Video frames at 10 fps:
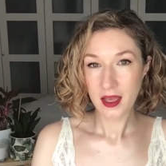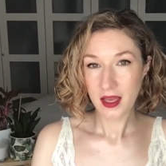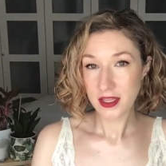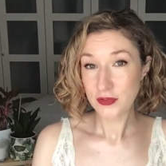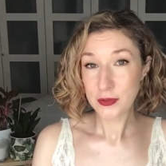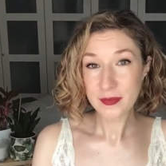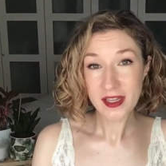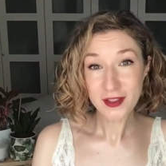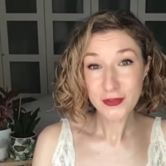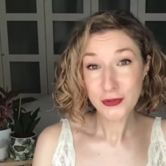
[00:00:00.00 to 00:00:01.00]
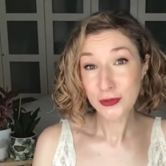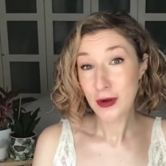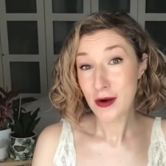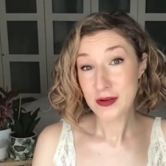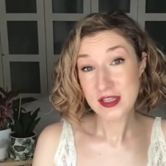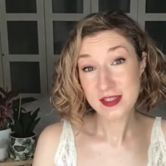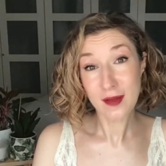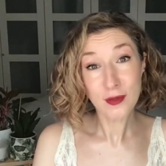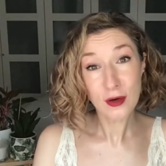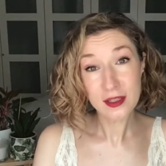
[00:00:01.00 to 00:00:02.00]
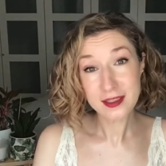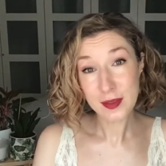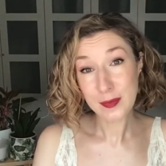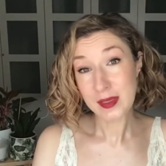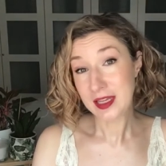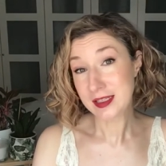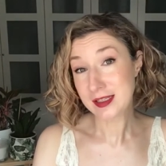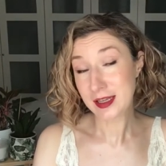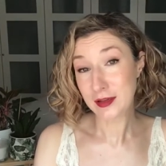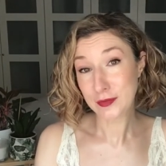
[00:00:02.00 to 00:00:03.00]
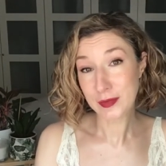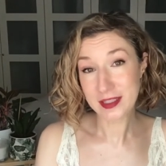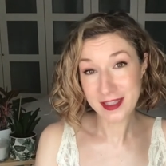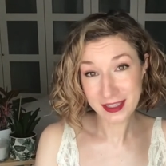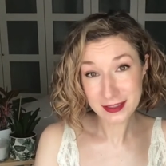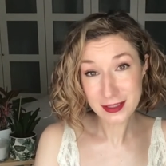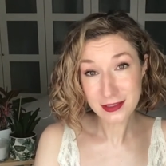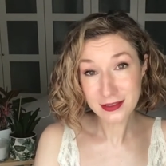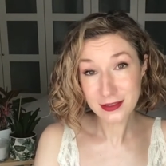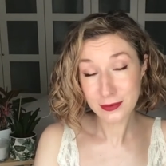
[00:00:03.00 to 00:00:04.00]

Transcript: As for many of you, our summer holiday plans have been cancelled.